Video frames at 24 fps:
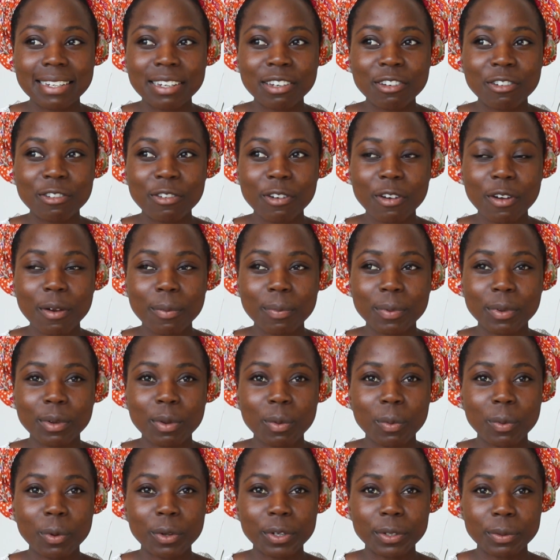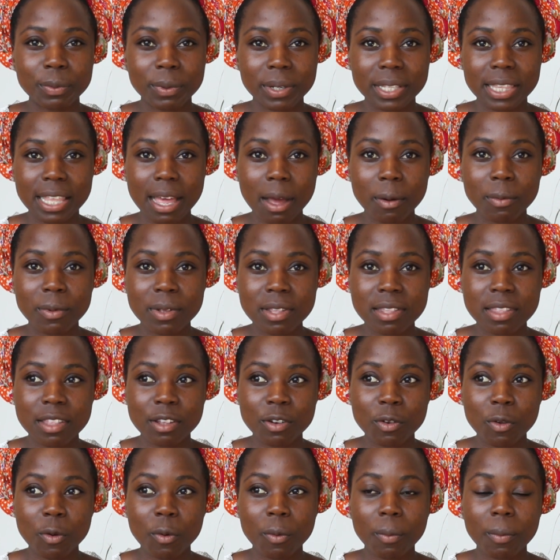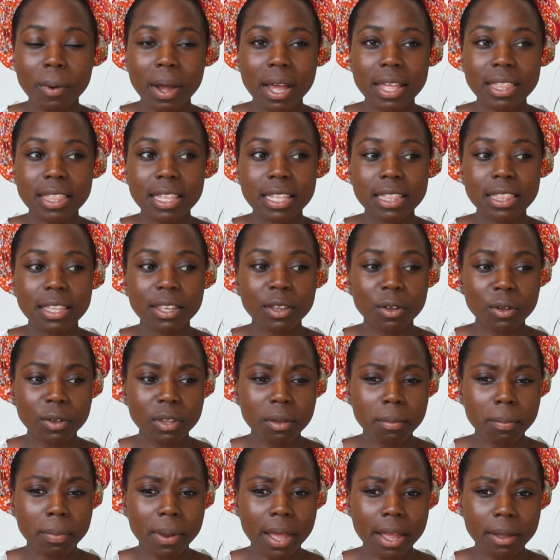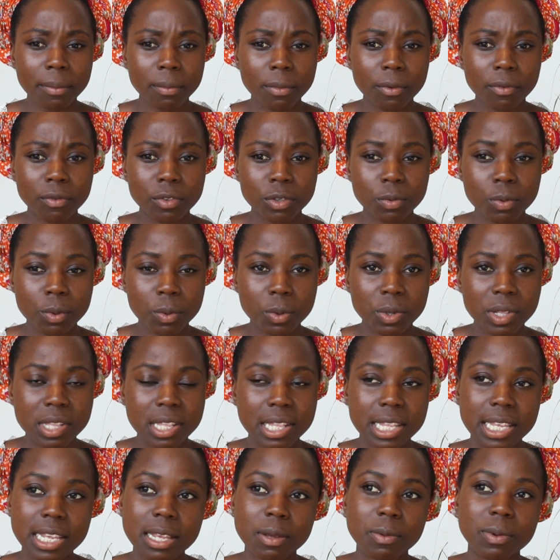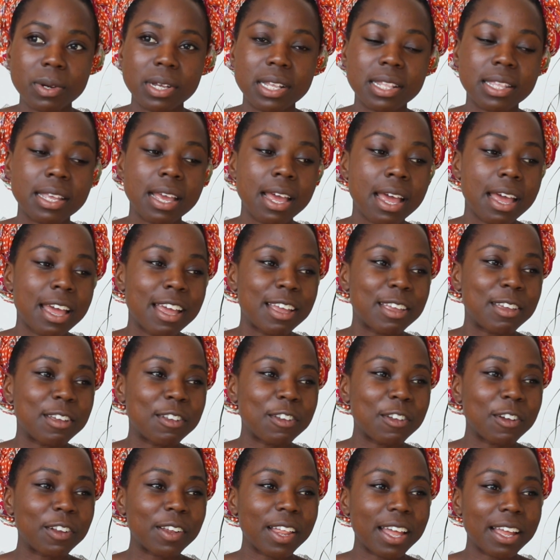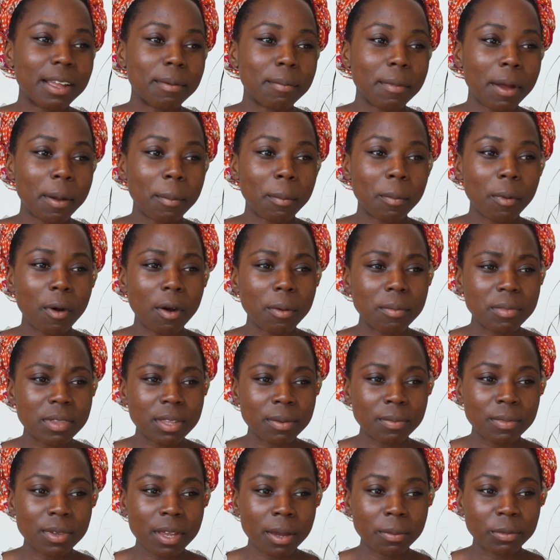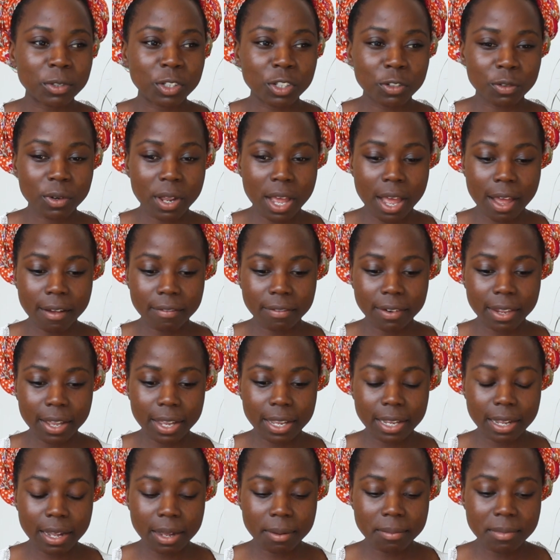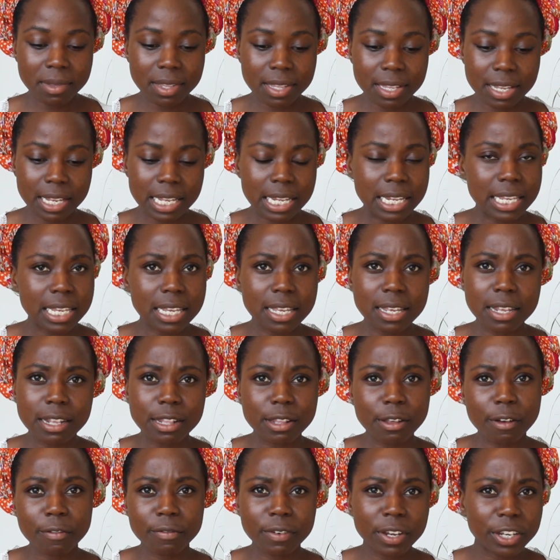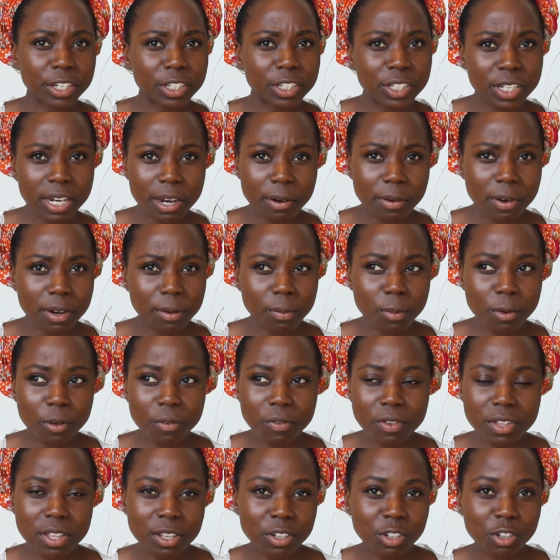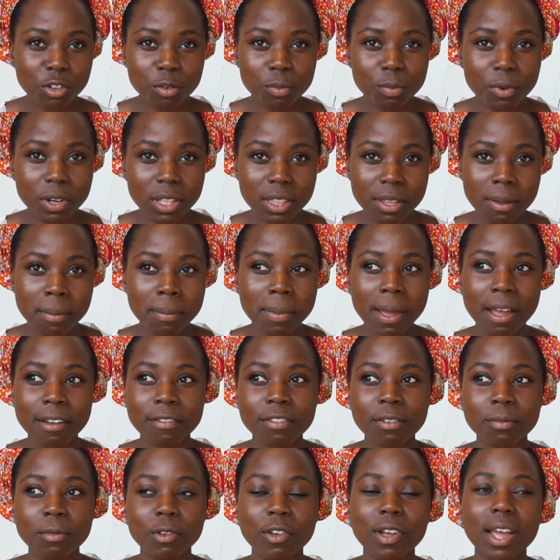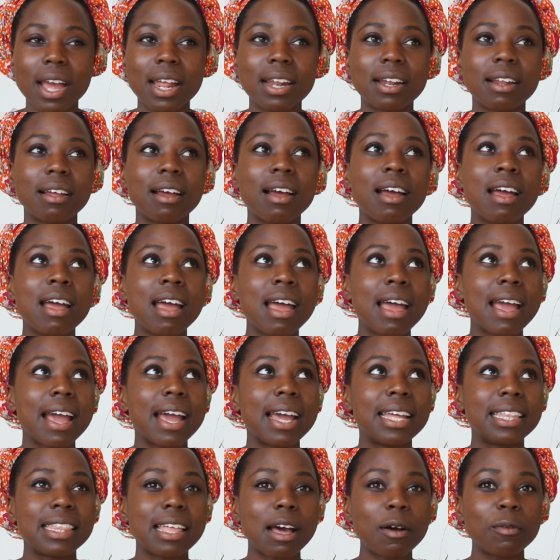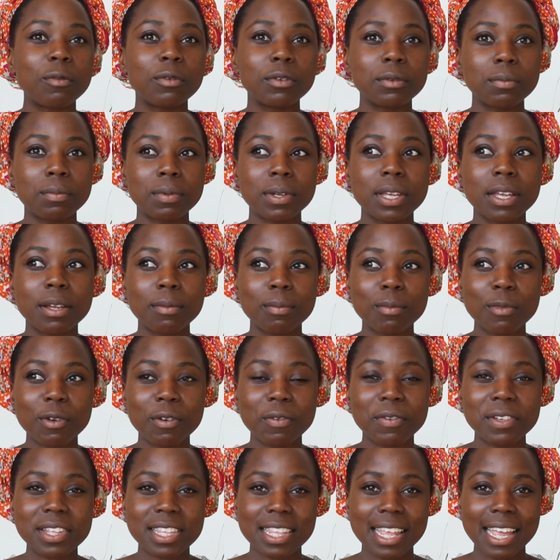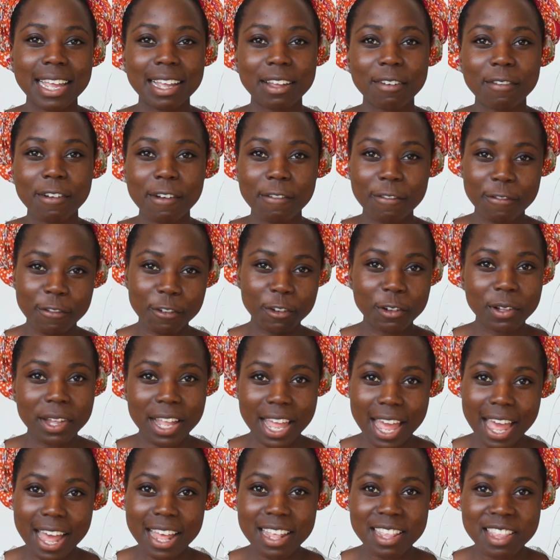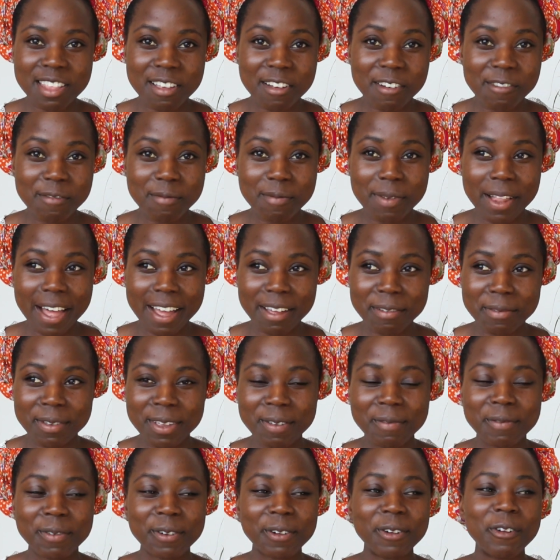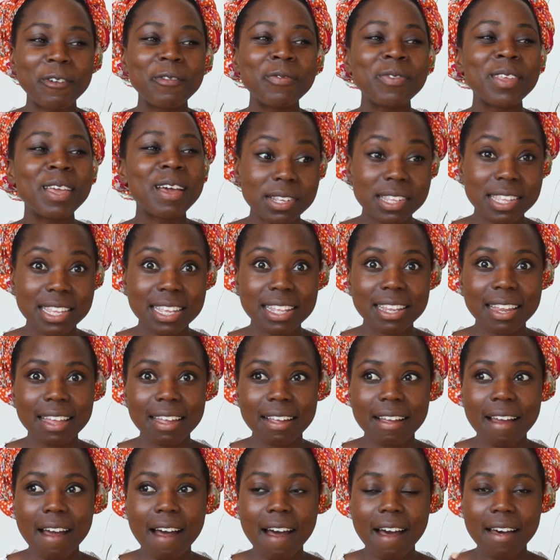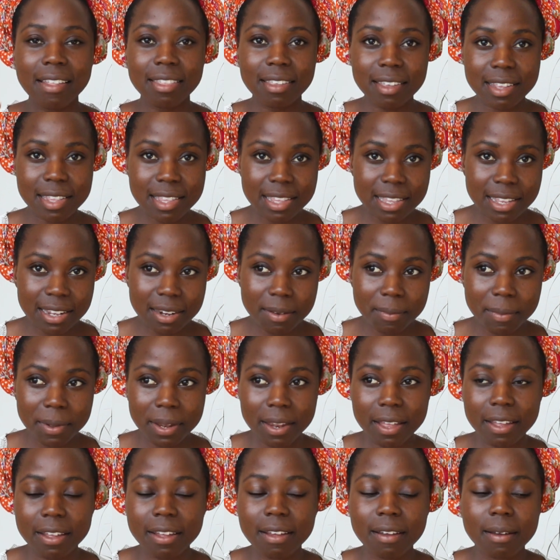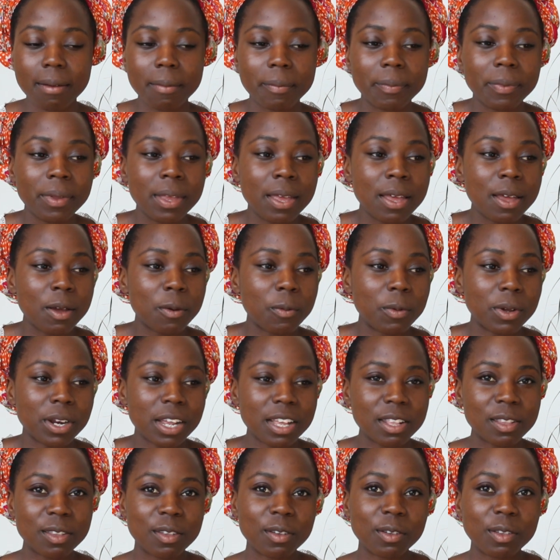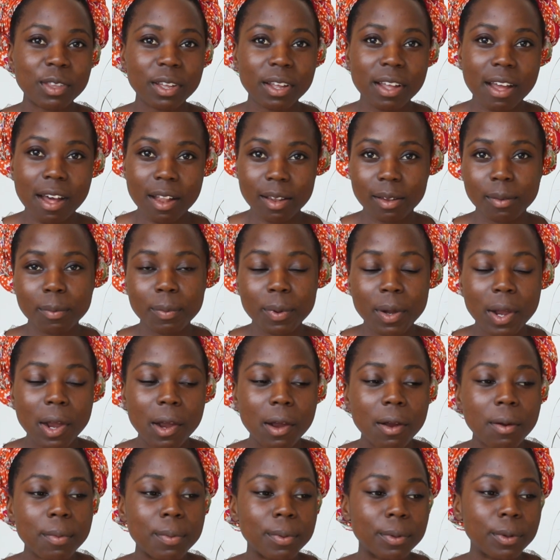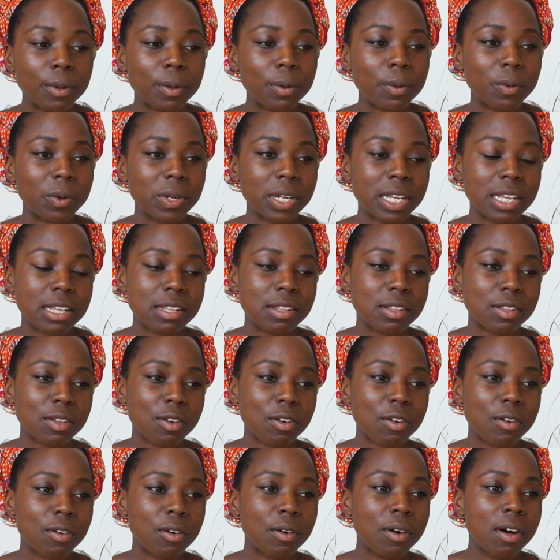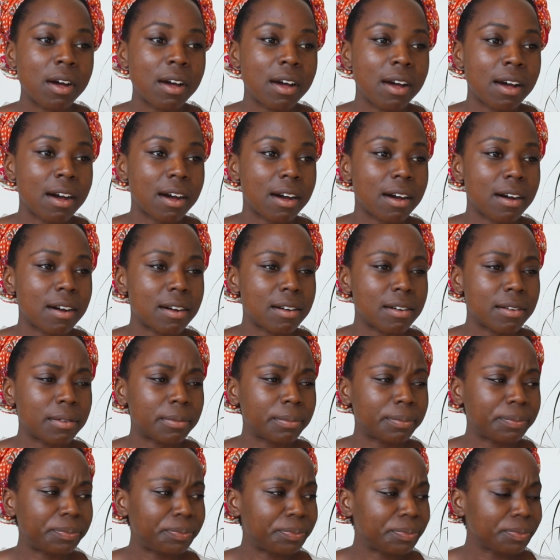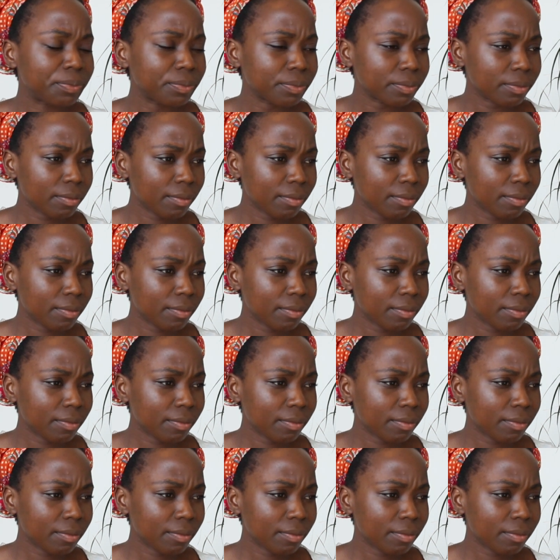didn't grow up in a world where that was the norm. I think the only black movies we would see was, you know, like my mom sometimes she would have like um, CDs of Nigerian movies and she'd bring them back from Uganda, and that would be movies like a full cast of black people. To see like other cinema, like um, when I saw The Color Purple, when I saw. Um,